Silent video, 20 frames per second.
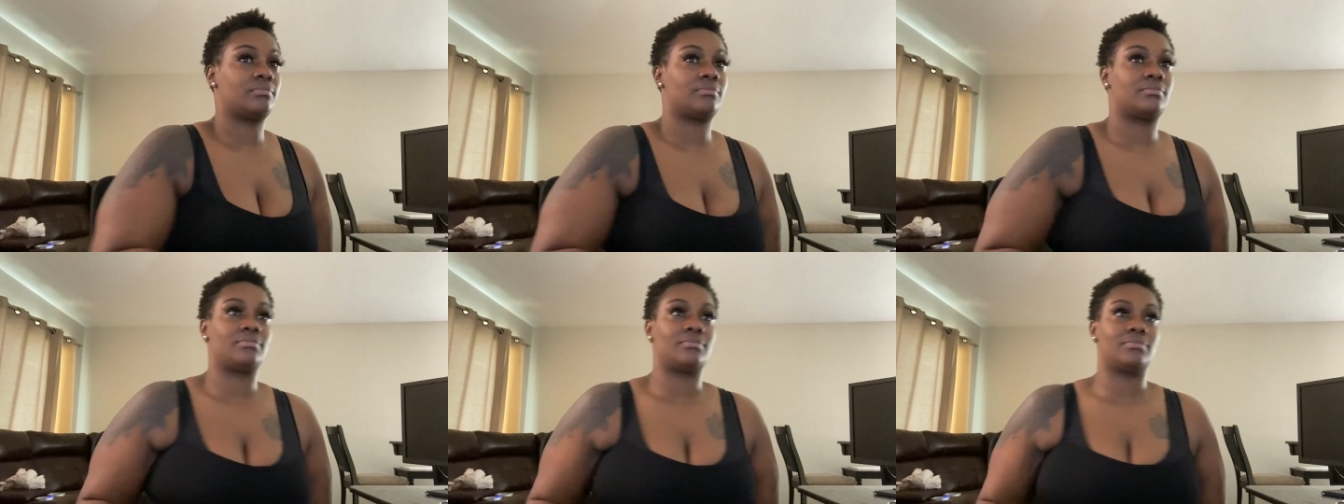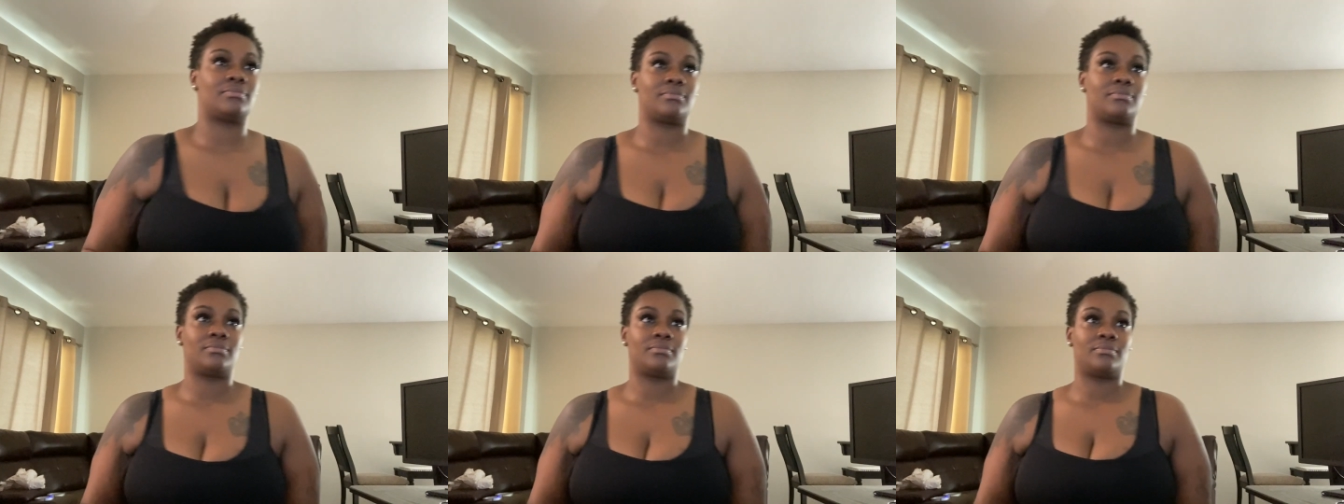
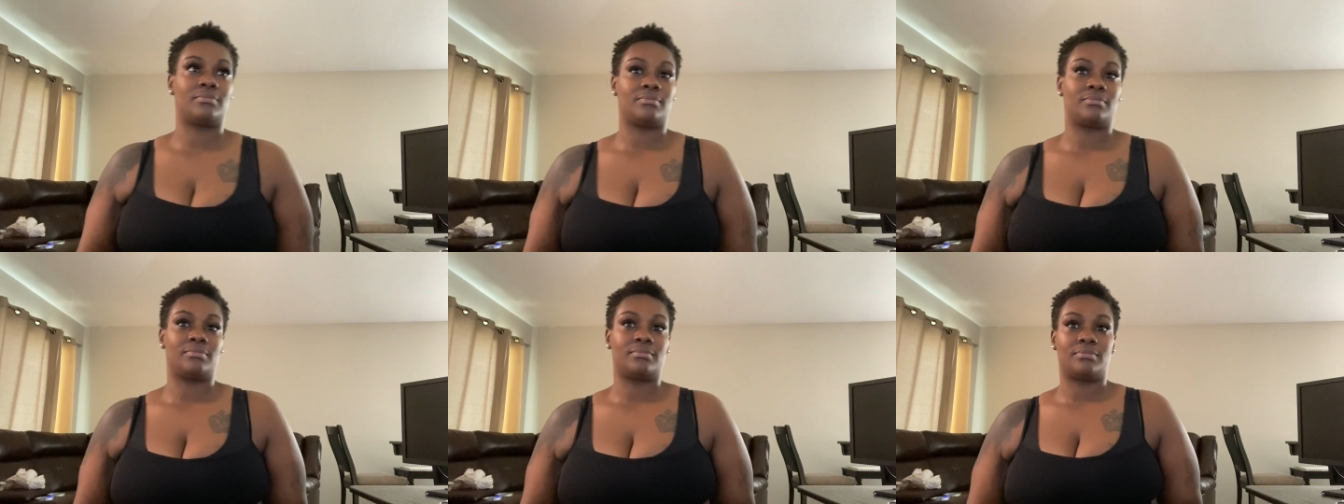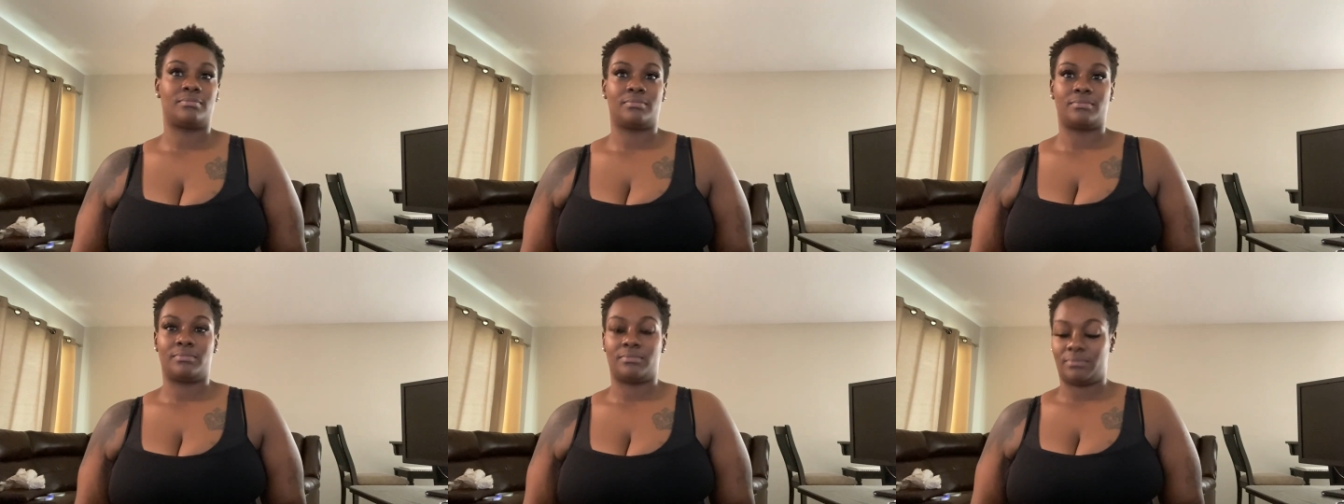Mm-hmm.
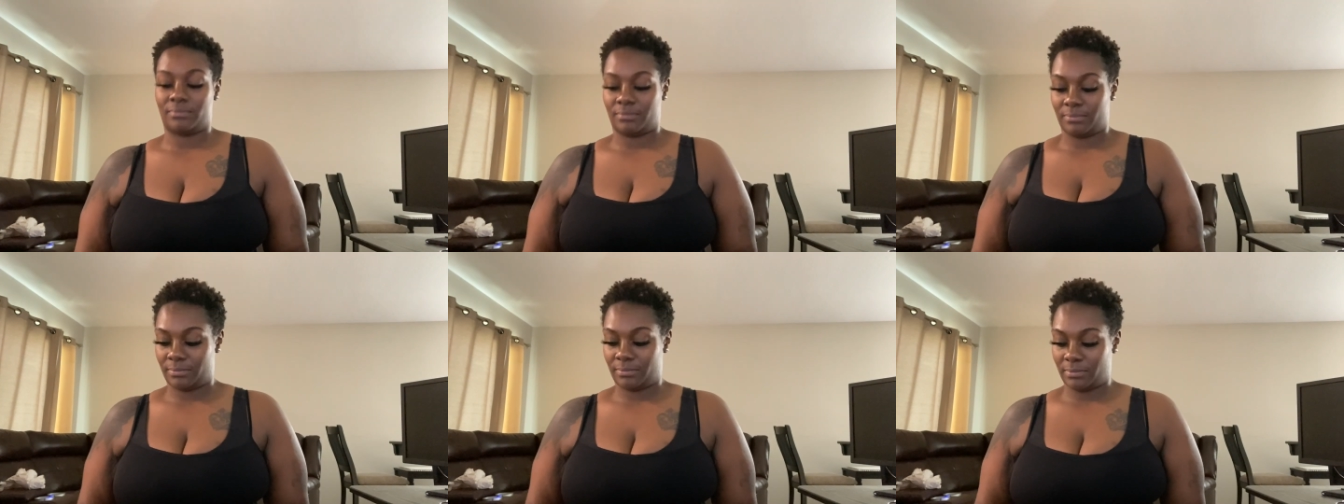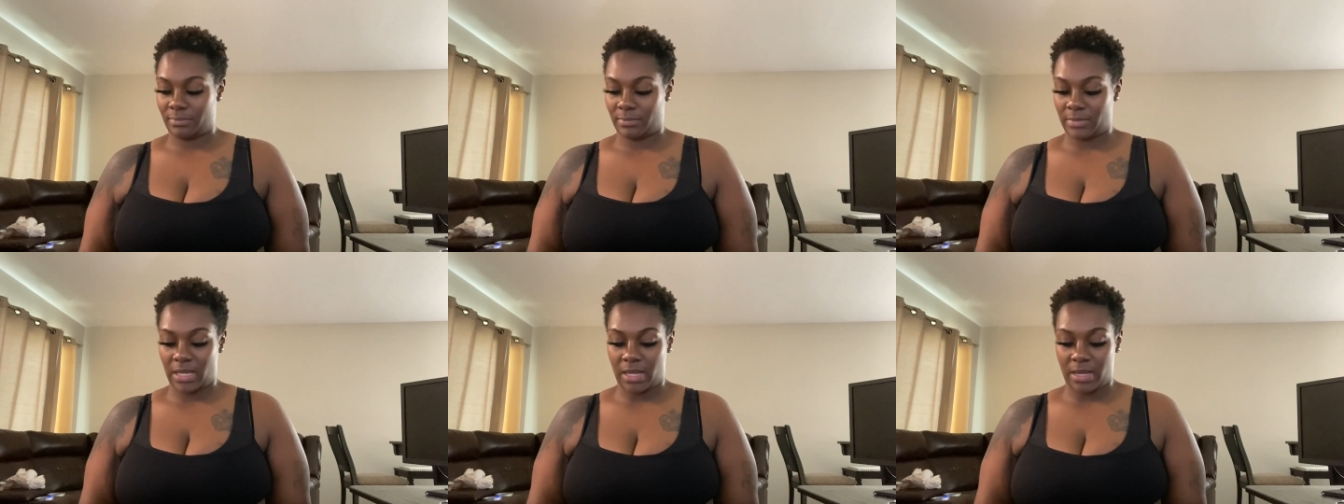
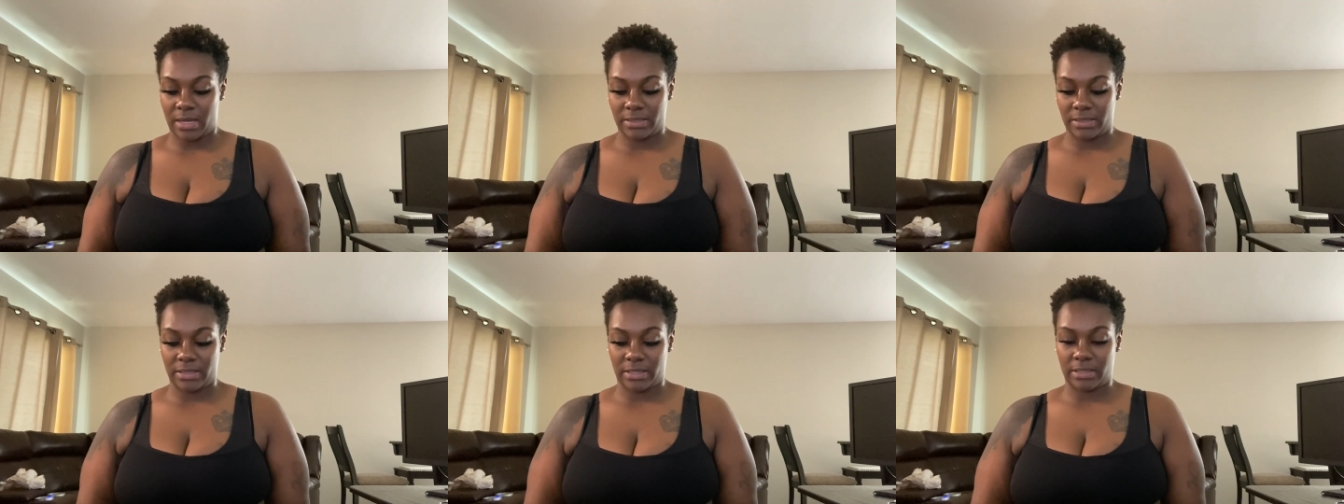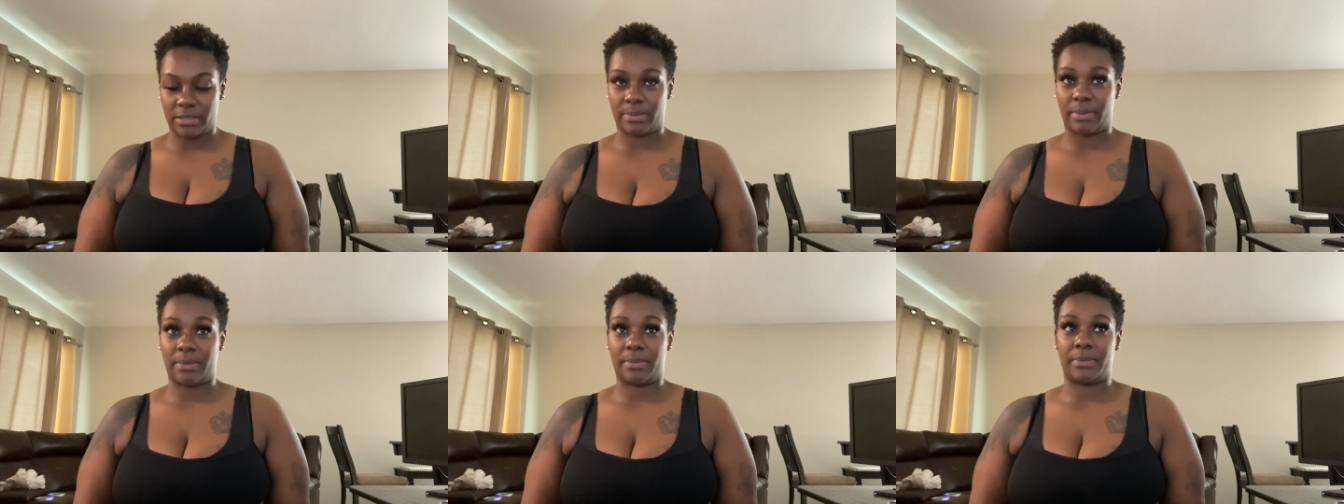How it
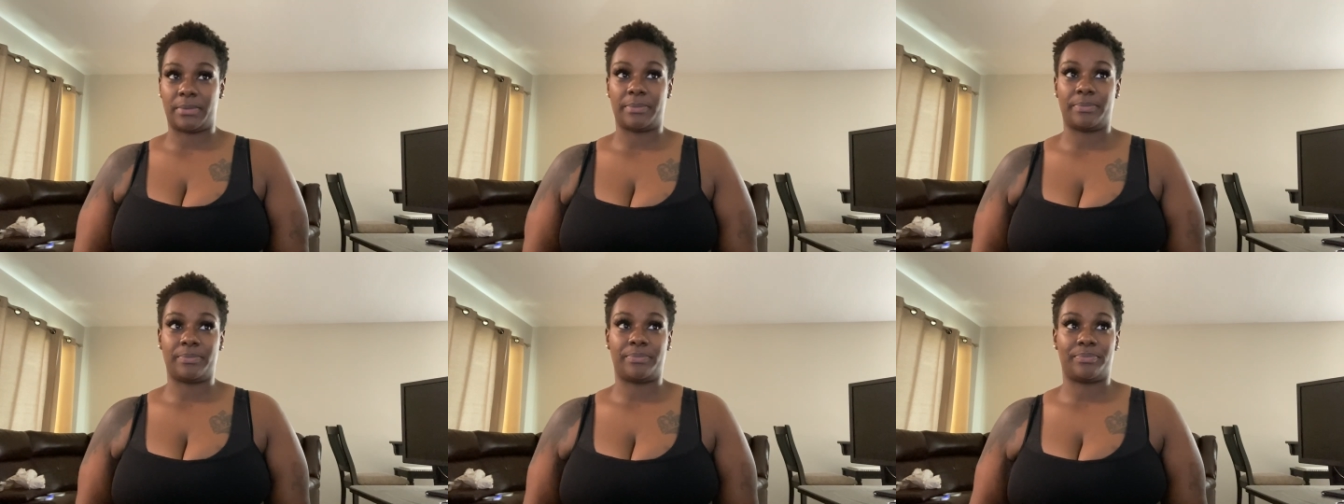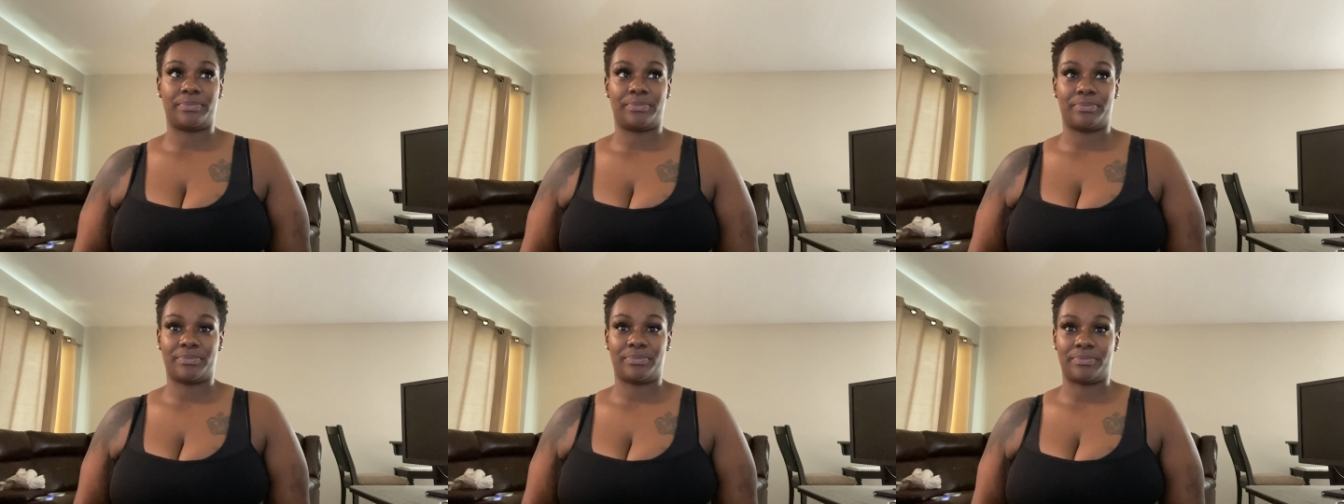tastes, baby?
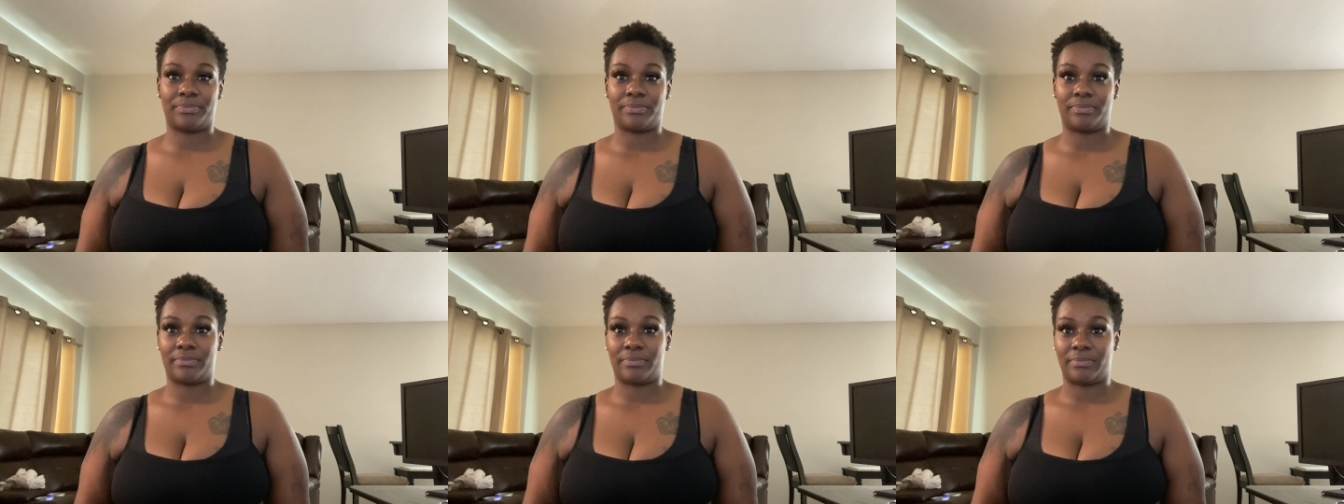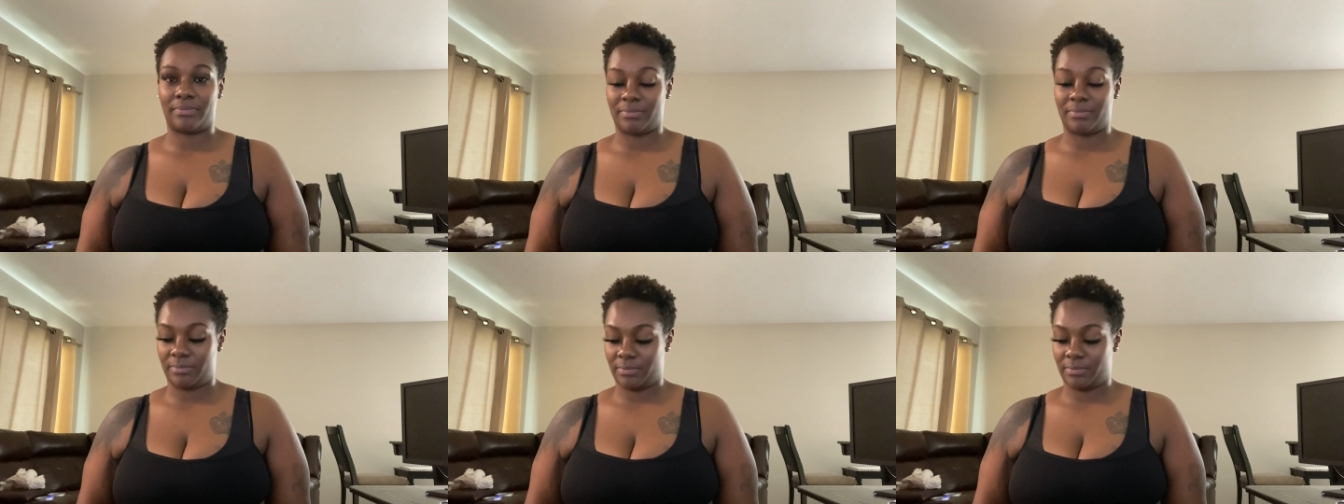All right.